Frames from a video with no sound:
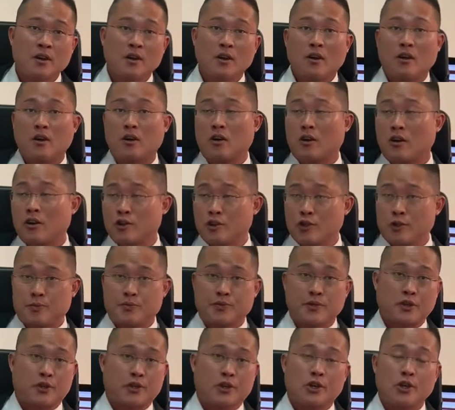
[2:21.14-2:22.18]
or you
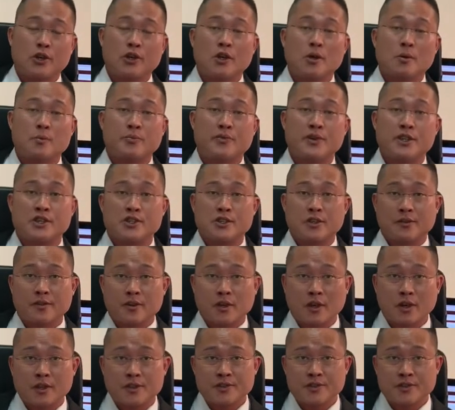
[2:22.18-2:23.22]
procure a breach of
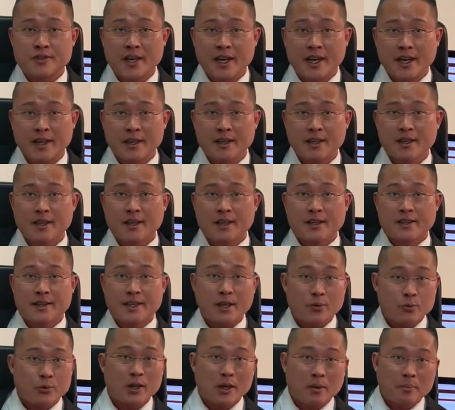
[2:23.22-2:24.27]
contract.
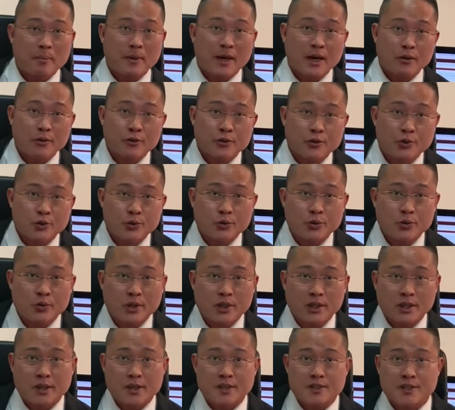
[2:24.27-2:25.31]
That would amount to
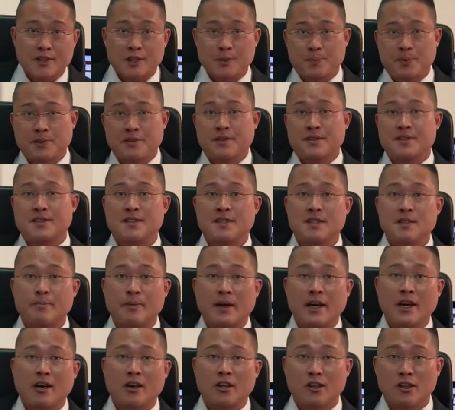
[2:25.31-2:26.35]
a conspiracy by
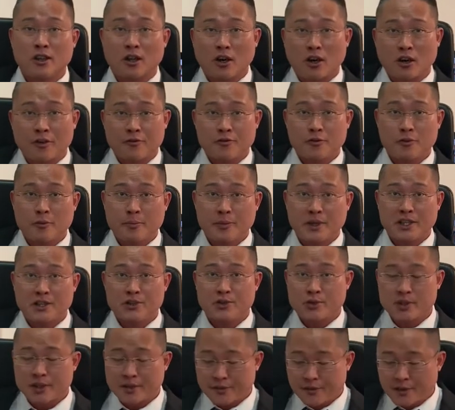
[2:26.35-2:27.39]
unlawful means.
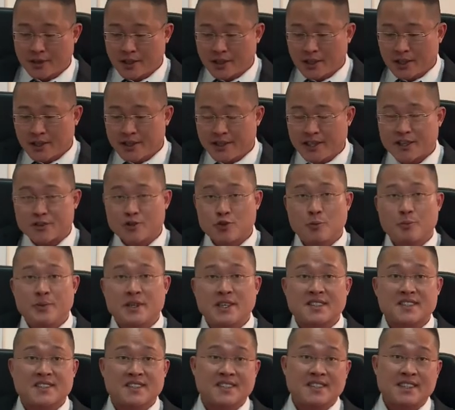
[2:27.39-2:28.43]
There has to be a
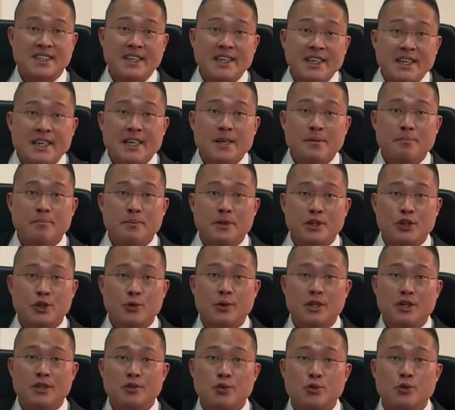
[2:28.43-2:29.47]
scheme
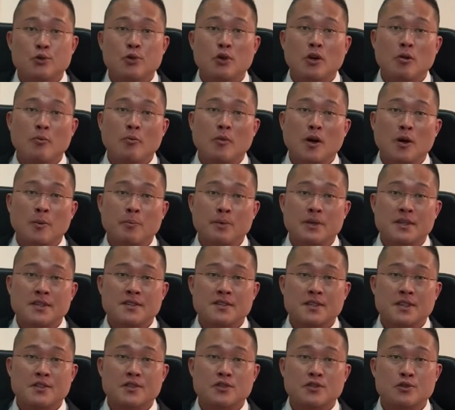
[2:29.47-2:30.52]
between two or more
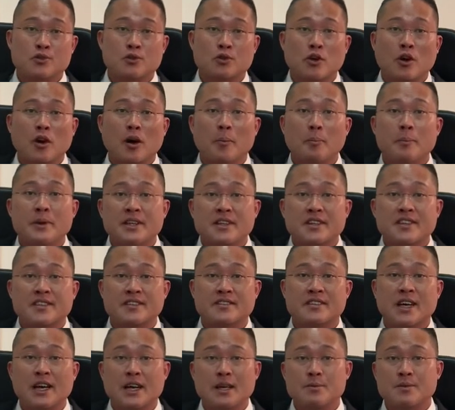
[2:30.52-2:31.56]
persons to commit
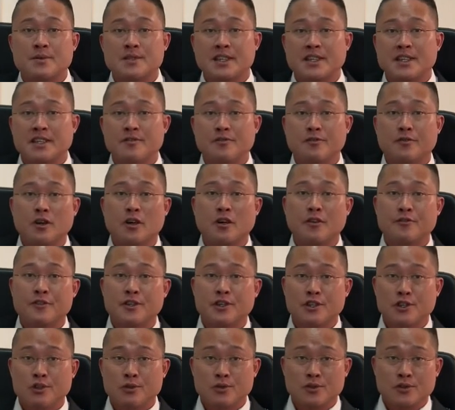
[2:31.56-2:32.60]
crimes that involve the
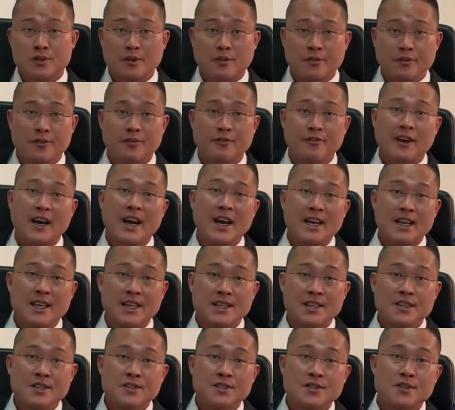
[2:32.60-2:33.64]
use of
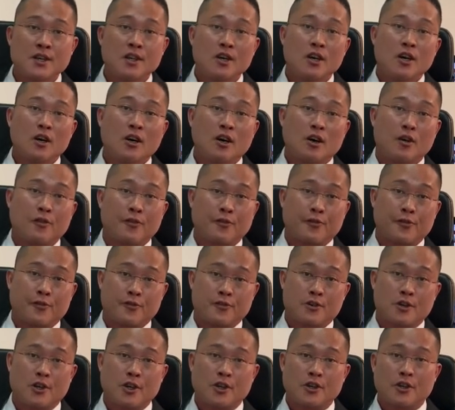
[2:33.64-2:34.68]
violence or
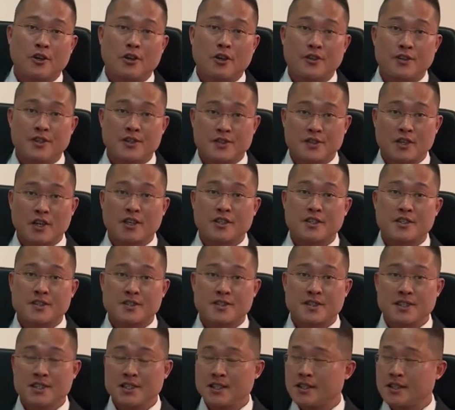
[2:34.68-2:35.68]
fraud or dishonesty.